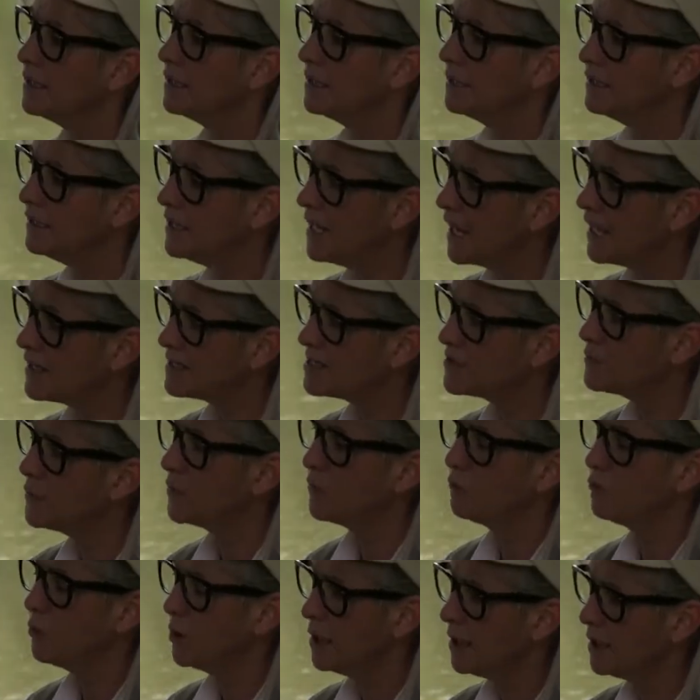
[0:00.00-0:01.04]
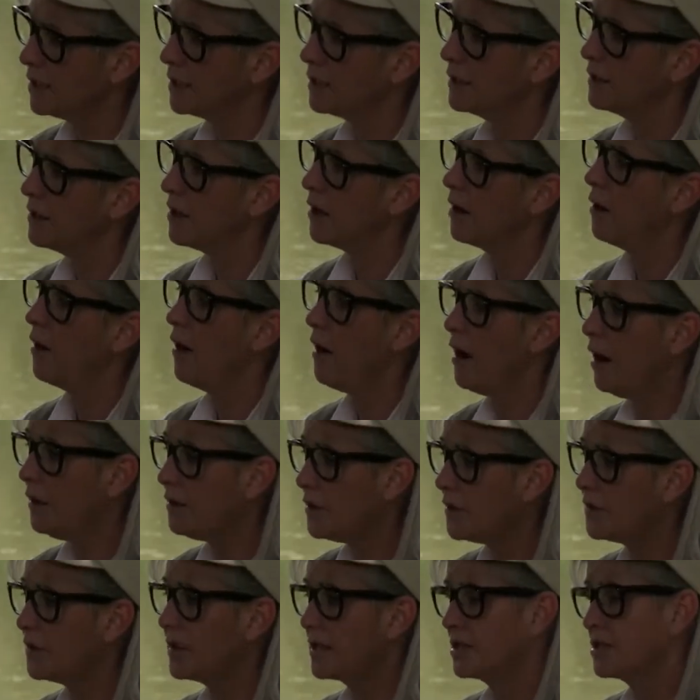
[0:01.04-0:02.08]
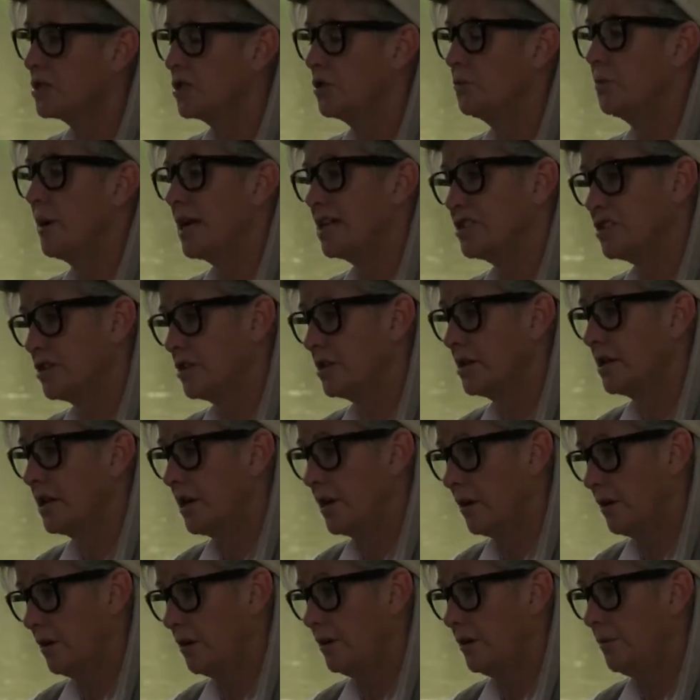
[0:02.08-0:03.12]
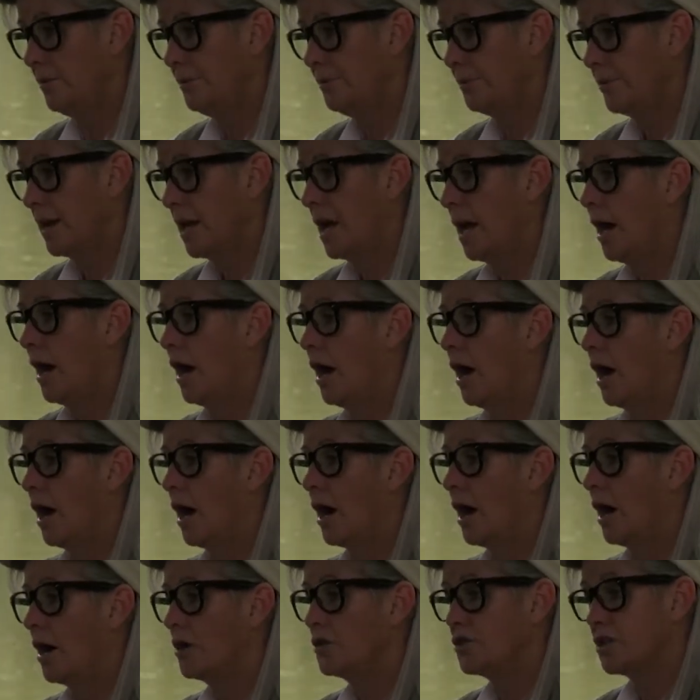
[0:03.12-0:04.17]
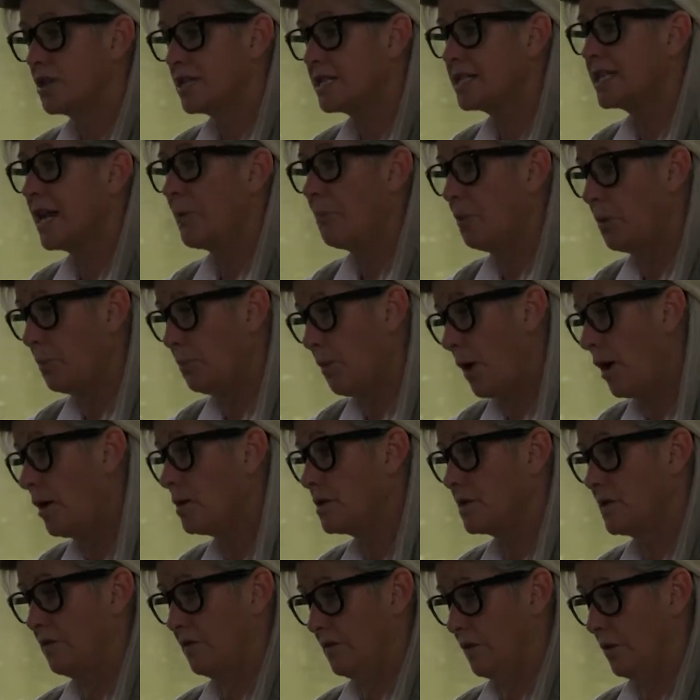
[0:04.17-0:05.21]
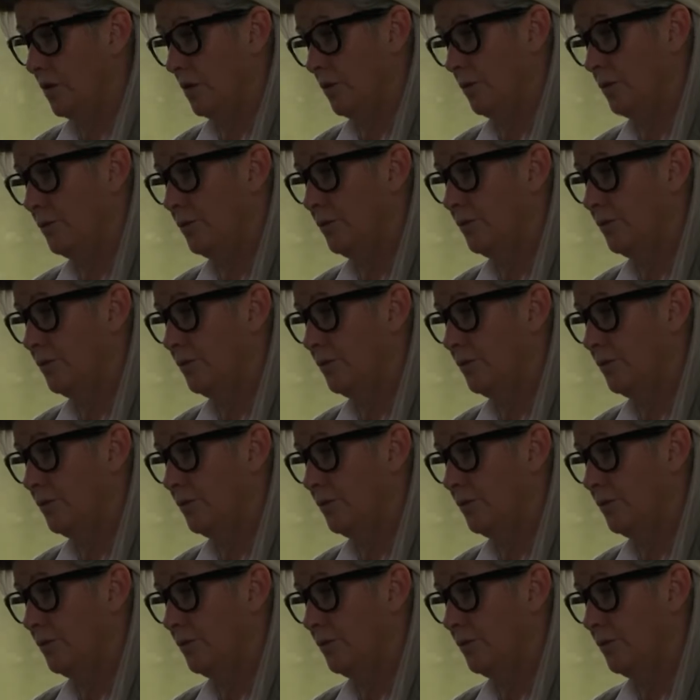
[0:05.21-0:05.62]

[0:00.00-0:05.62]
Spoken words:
Yes, but really, all the things you mentioned, Carol, are just separate parts of you.